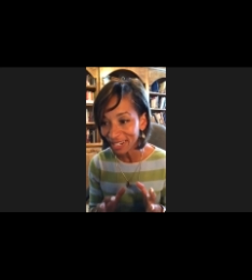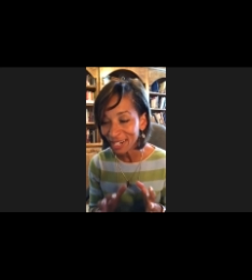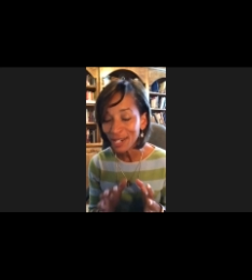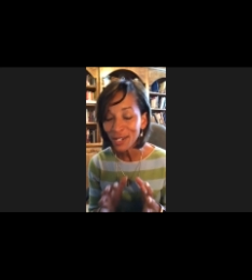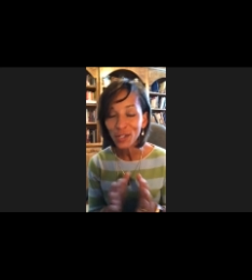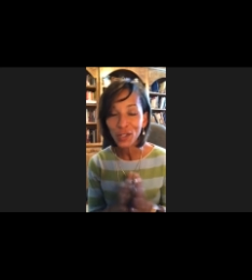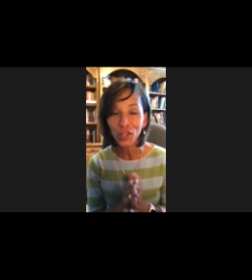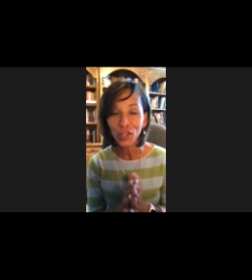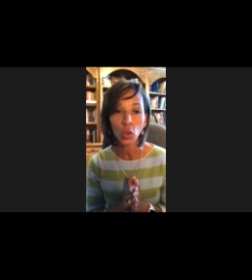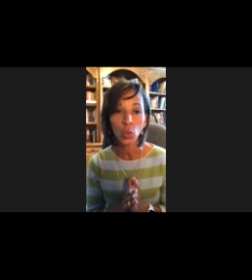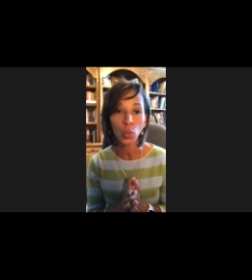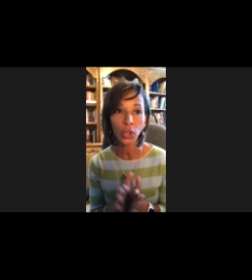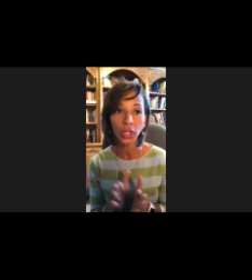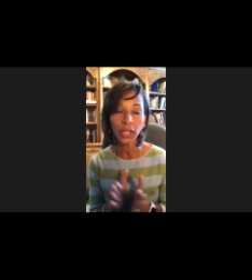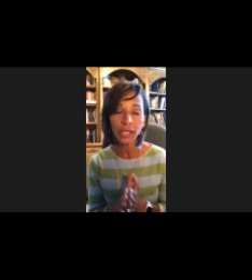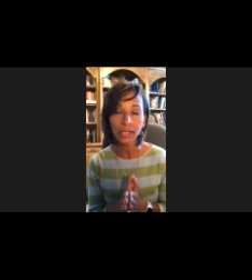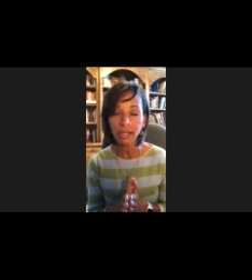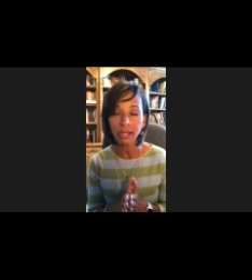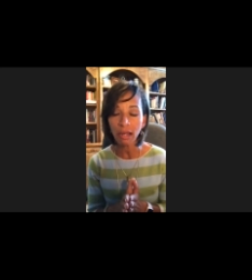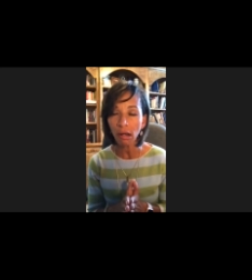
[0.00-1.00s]
So we're going
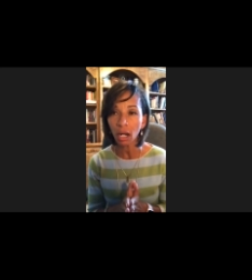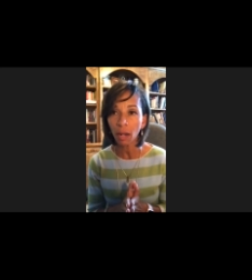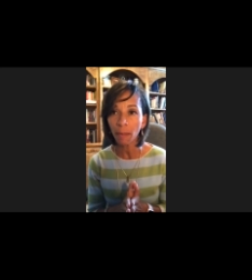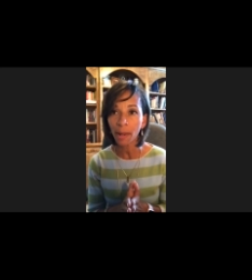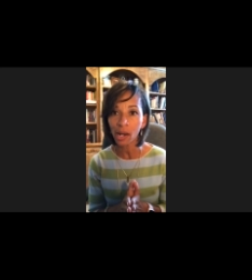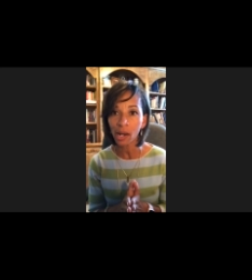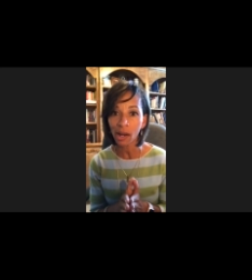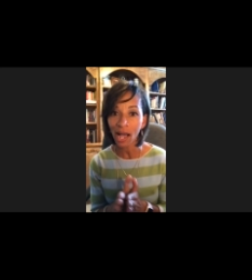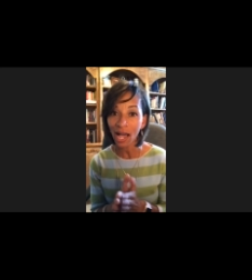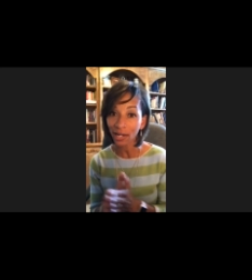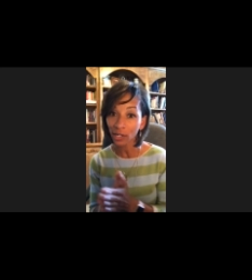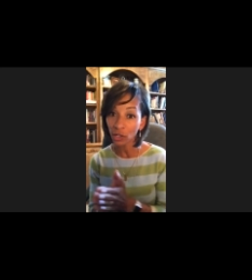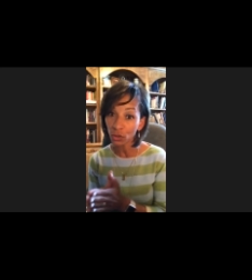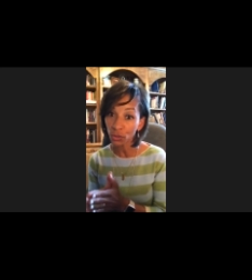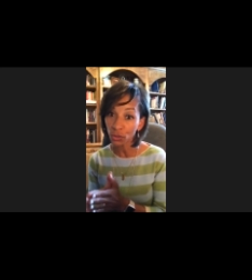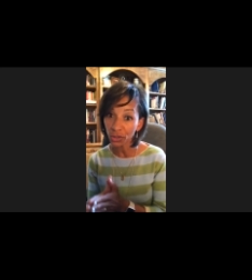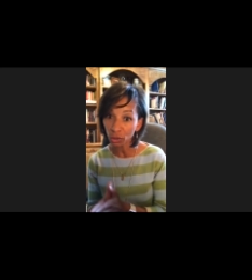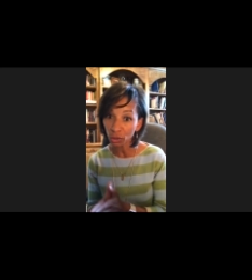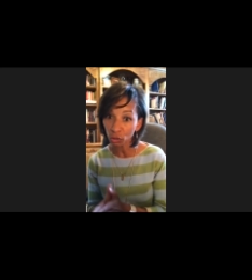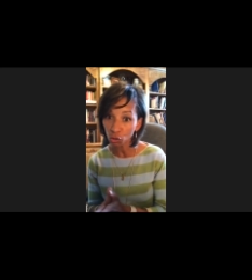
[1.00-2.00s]
to talk about how to
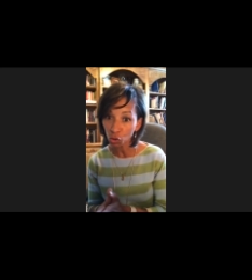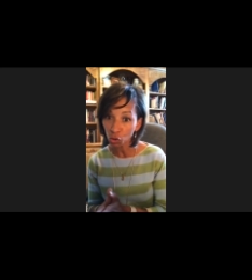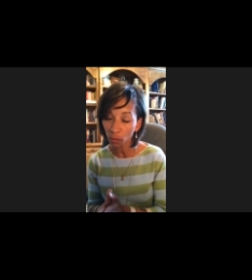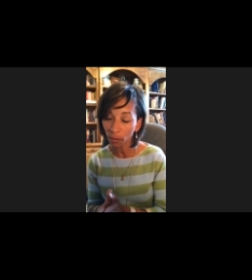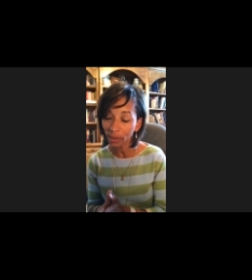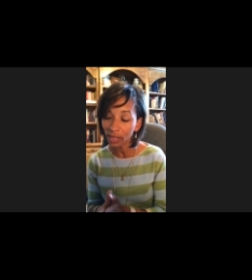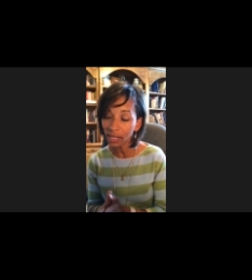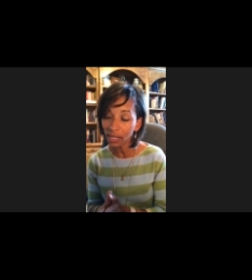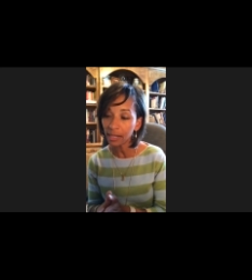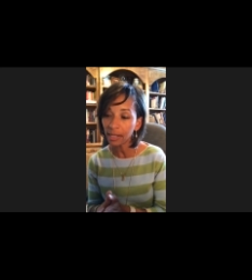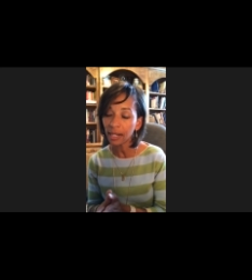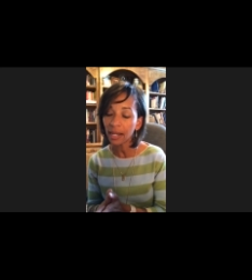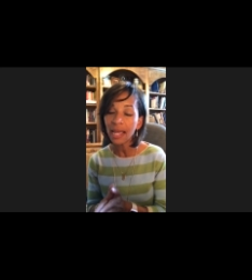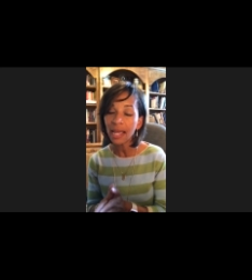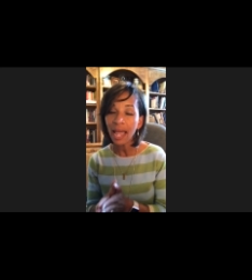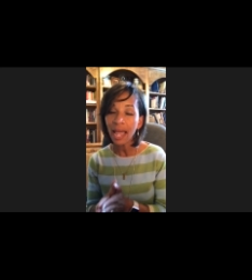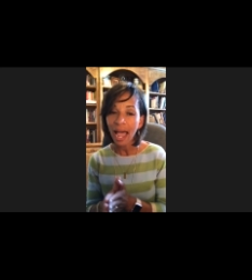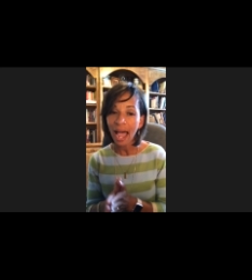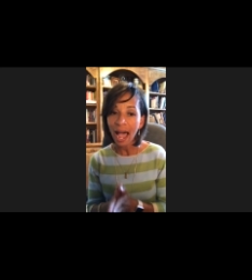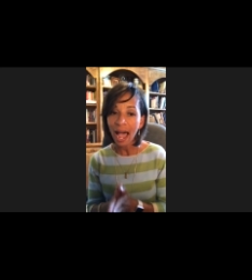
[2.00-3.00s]
use social media,
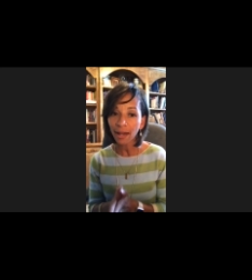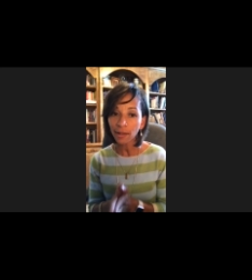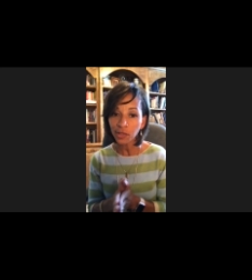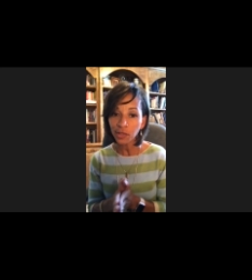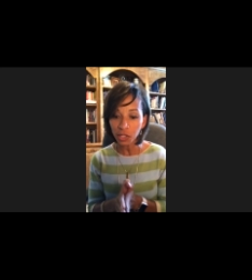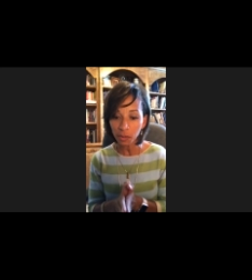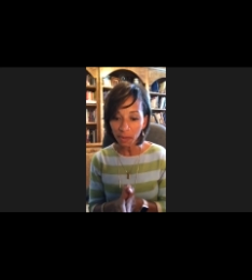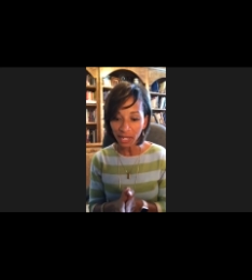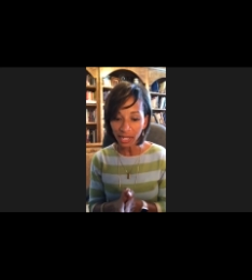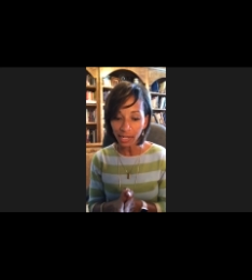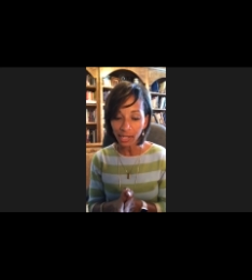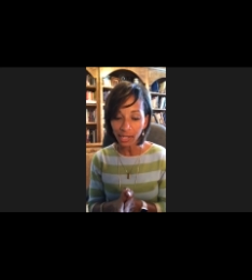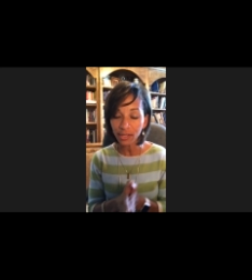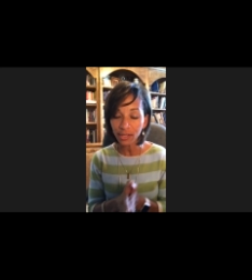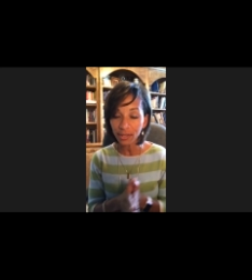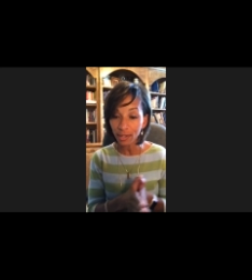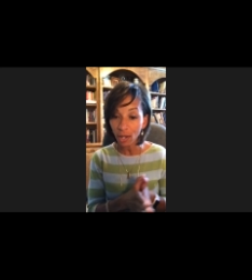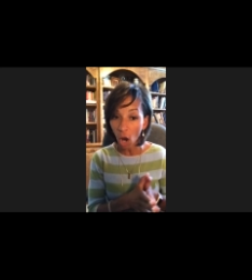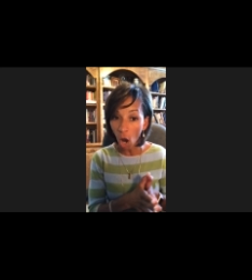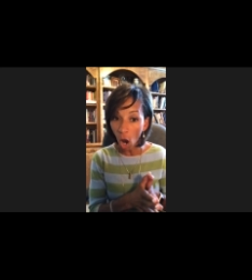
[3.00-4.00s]
how to begin
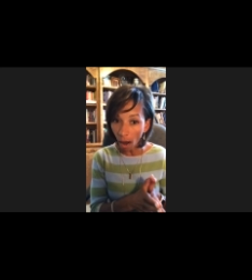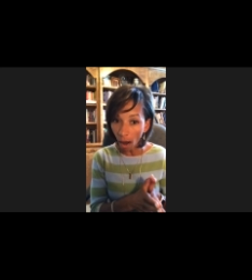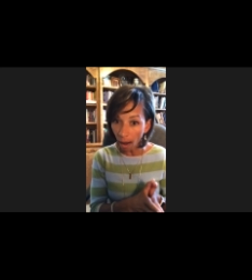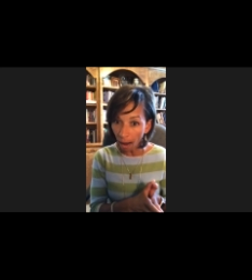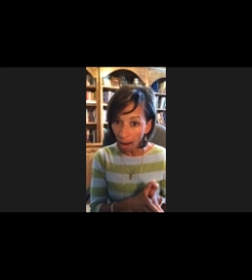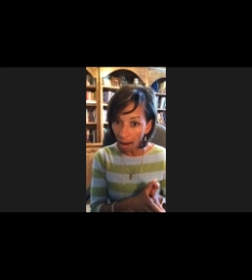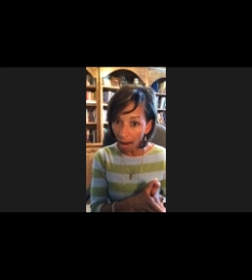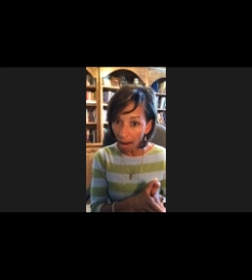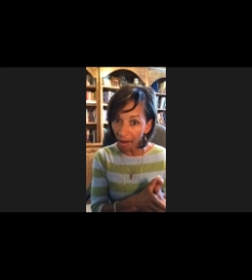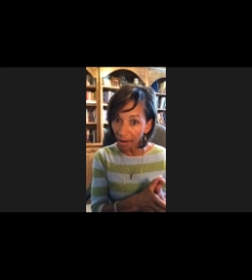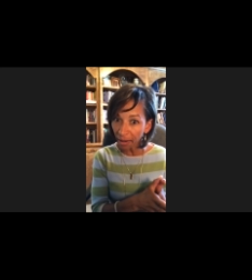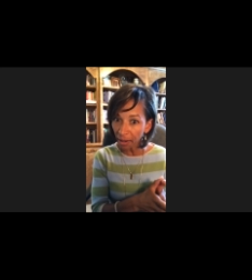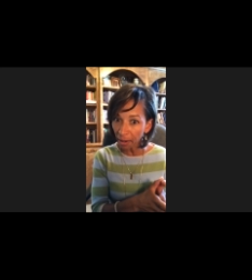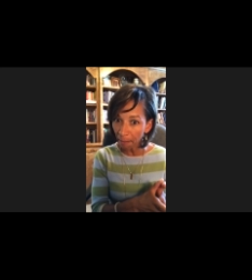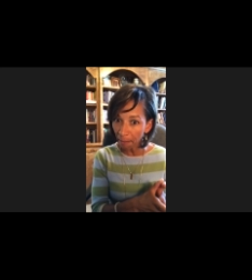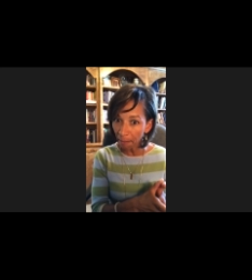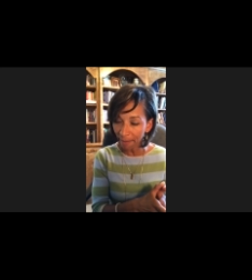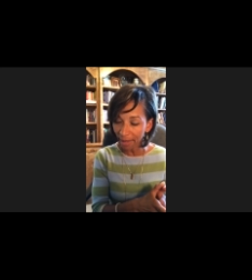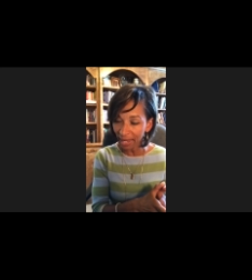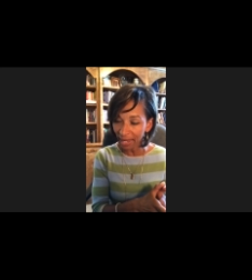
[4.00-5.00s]
to
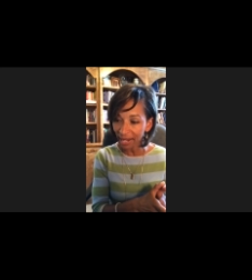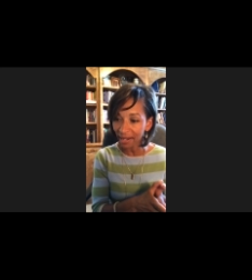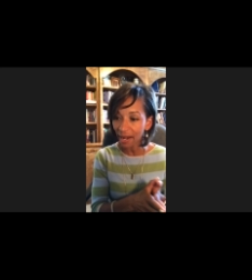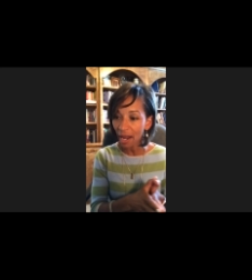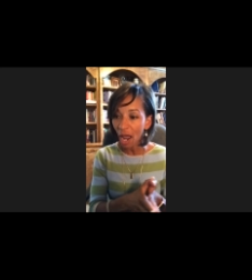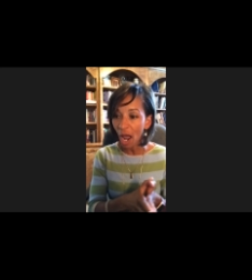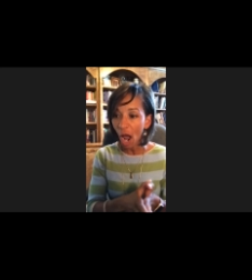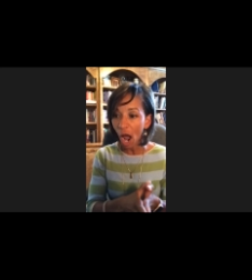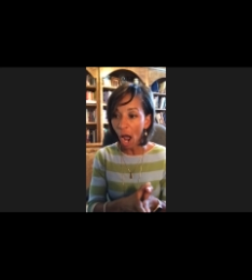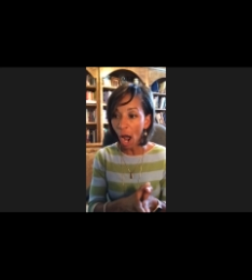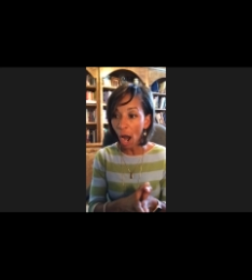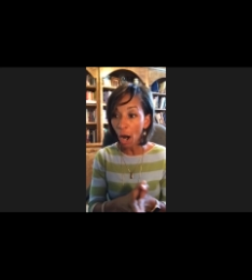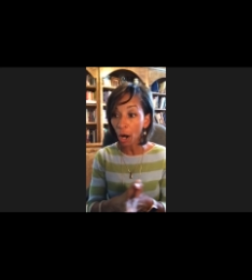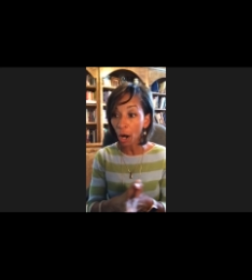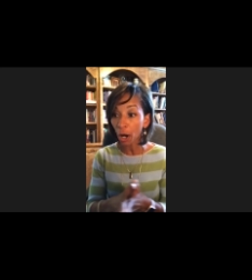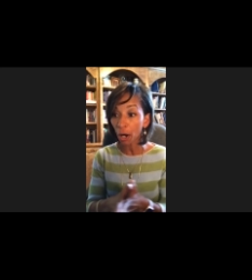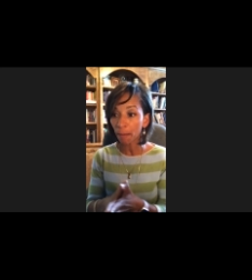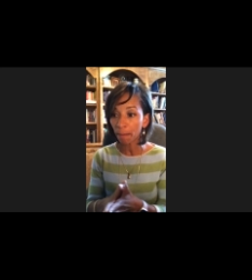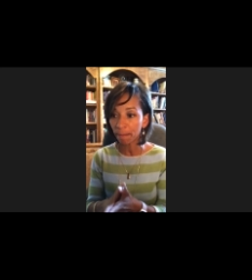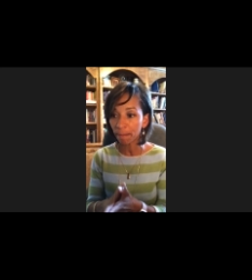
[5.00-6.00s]
automate
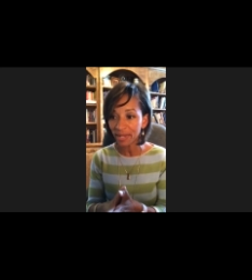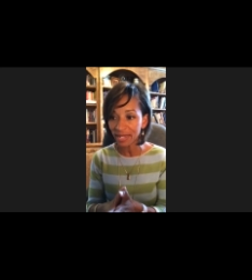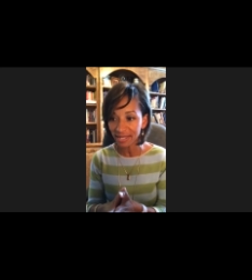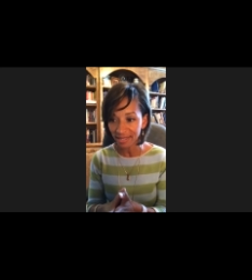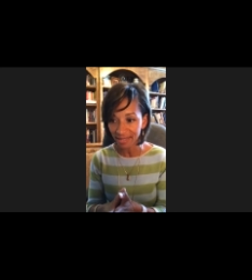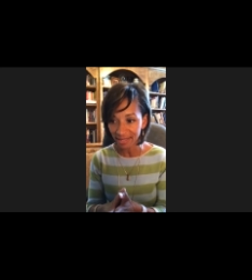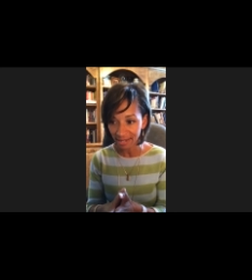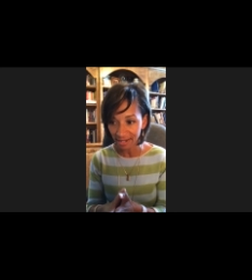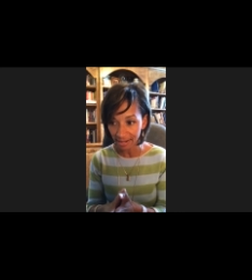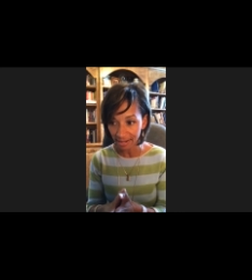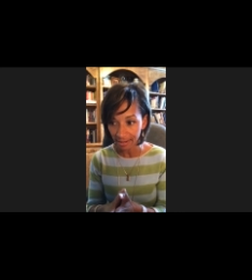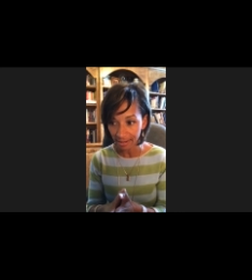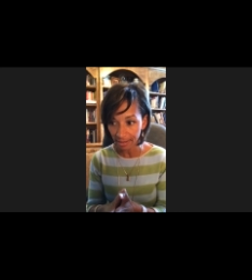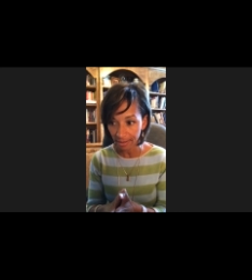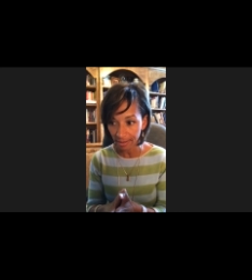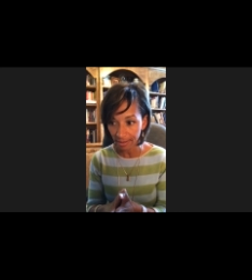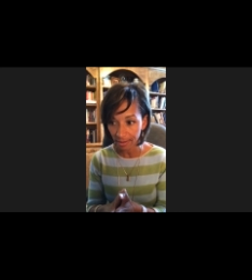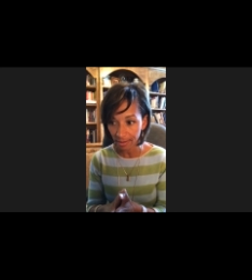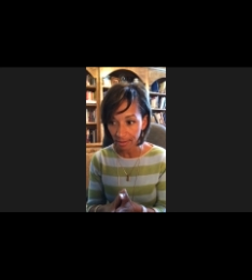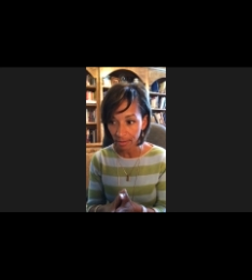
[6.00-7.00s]
our
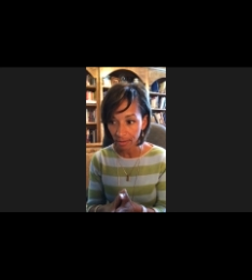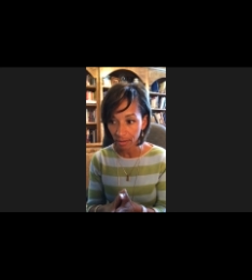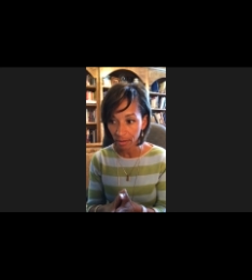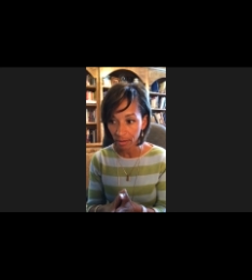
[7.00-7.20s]
business.